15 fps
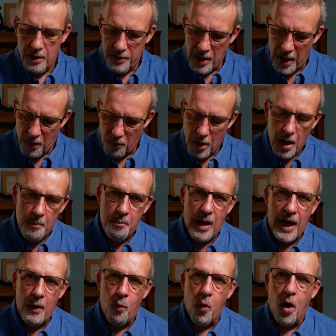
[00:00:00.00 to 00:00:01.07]
Now,
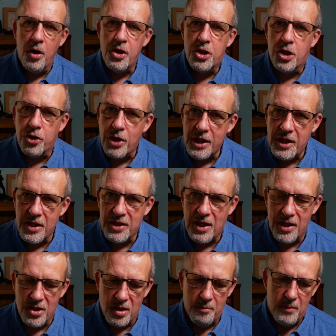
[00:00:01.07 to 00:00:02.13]
my one
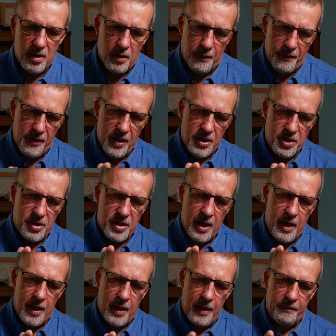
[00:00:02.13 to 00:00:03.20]
criticism of this,
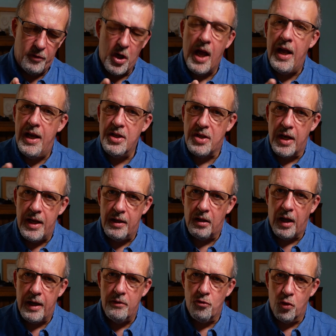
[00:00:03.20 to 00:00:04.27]
it is an
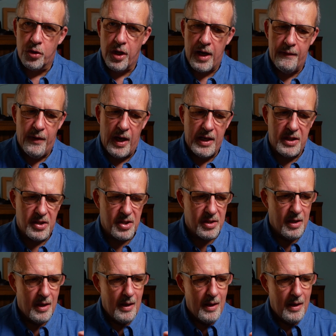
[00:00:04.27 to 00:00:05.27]
inline rotary vise,